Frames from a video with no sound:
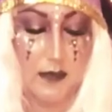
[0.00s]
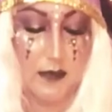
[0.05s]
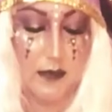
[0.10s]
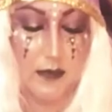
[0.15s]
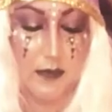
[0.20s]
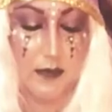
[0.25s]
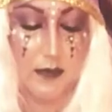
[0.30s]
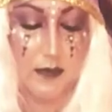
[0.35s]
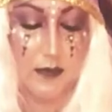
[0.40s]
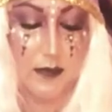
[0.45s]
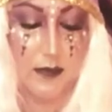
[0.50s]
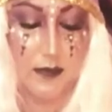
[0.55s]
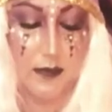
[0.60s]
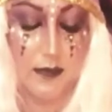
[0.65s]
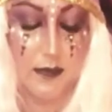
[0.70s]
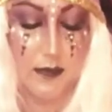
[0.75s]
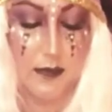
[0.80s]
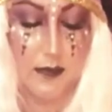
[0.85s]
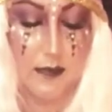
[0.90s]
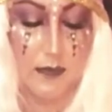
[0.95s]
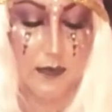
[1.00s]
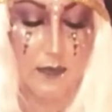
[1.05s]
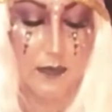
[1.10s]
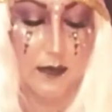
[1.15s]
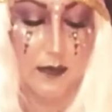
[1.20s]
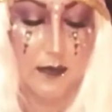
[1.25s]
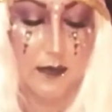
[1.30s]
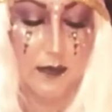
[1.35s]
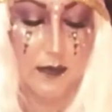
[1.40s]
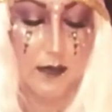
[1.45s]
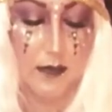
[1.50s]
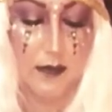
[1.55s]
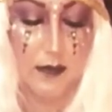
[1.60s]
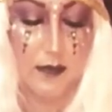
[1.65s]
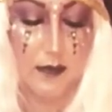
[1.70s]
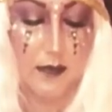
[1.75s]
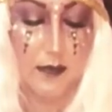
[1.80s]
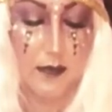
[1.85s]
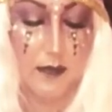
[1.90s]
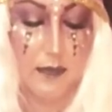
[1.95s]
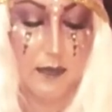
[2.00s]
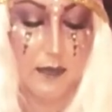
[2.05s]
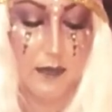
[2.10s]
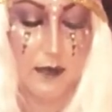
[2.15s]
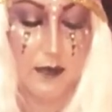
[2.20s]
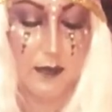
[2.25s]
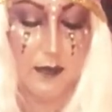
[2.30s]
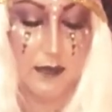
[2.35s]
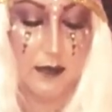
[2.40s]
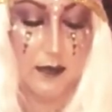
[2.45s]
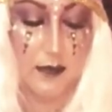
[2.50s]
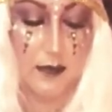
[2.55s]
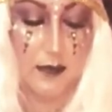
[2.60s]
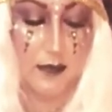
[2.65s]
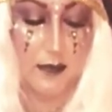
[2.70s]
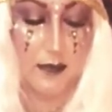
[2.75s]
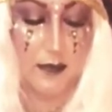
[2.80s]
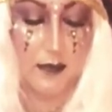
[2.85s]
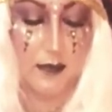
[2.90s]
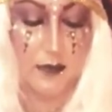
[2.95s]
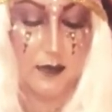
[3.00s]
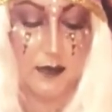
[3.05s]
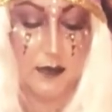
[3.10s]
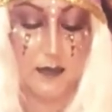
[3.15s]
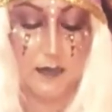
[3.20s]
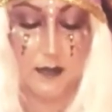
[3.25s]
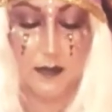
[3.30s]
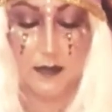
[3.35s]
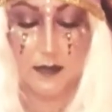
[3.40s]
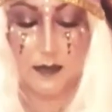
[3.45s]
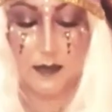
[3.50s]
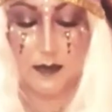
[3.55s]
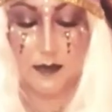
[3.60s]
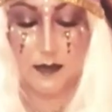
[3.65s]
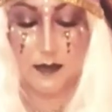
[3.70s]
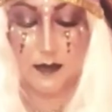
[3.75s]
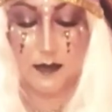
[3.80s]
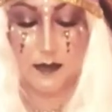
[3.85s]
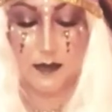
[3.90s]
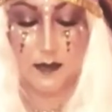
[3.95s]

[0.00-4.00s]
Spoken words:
No one is speaking in this clip.